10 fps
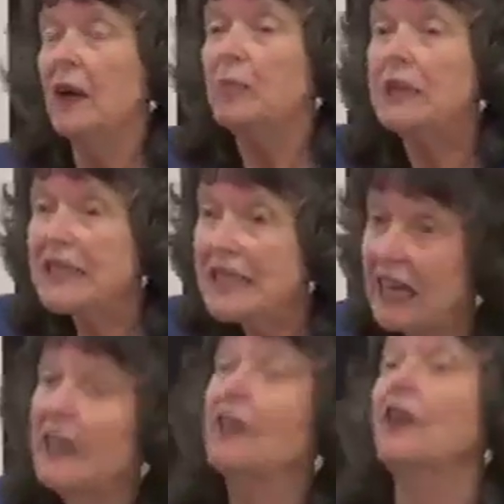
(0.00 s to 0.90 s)

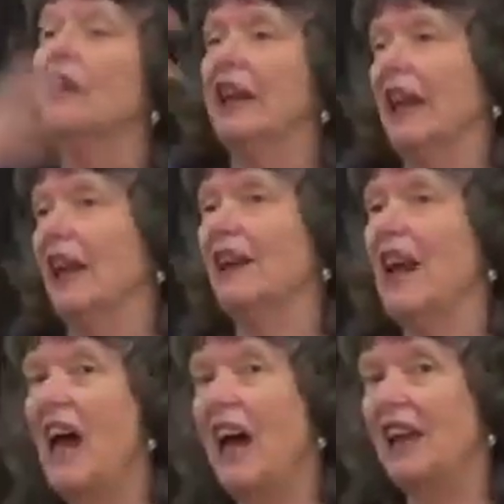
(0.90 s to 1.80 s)
particularly
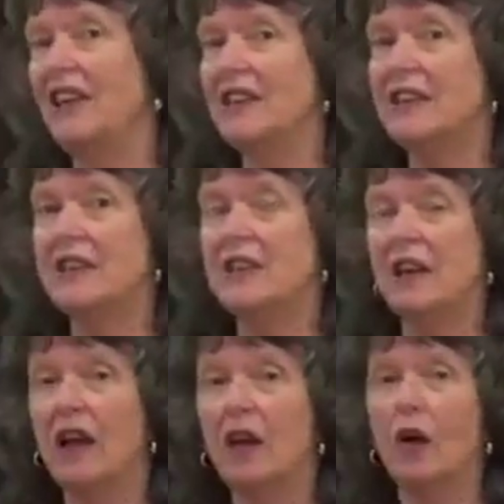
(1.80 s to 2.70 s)
as
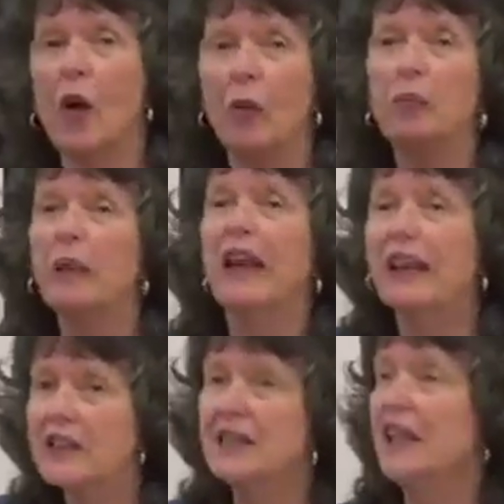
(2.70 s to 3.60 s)

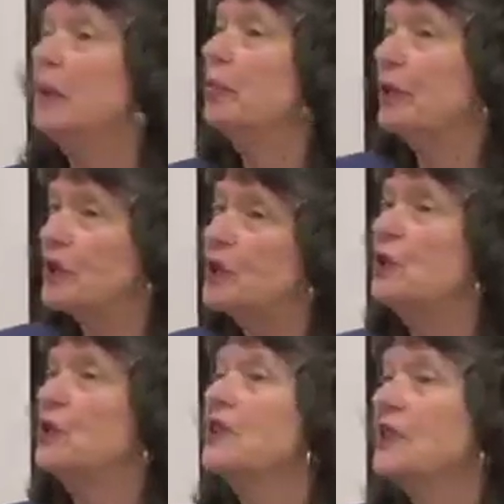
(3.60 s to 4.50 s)
complexly
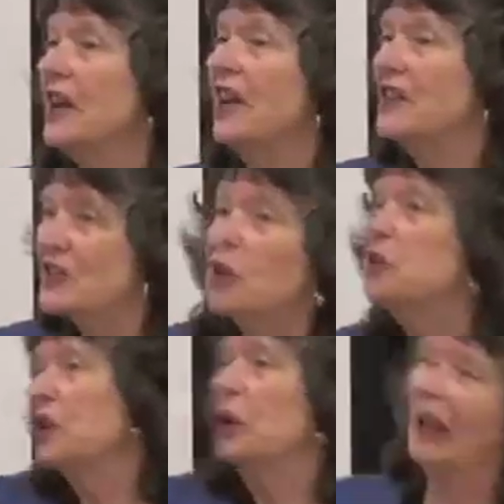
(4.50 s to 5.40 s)
produced
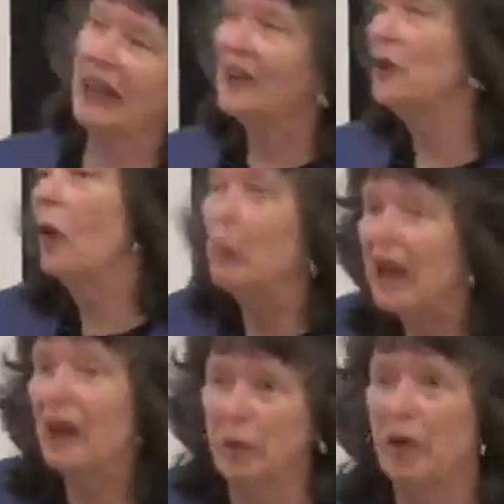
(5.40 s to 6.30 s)

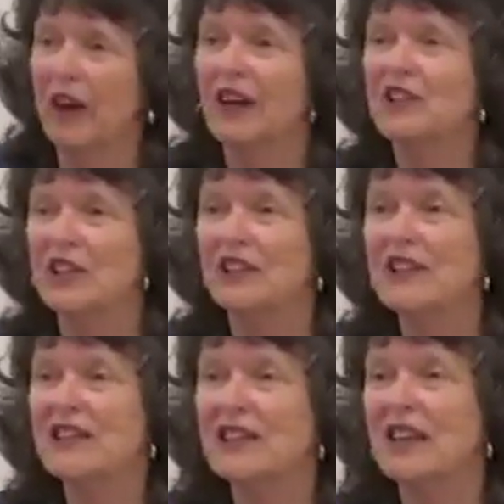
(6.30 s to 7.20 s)
socioeconomic
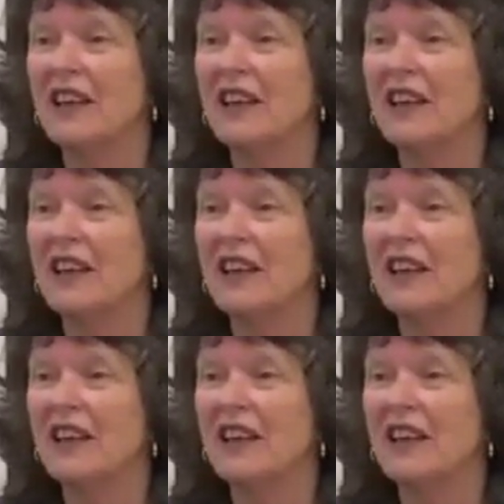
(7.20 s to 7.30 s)
productions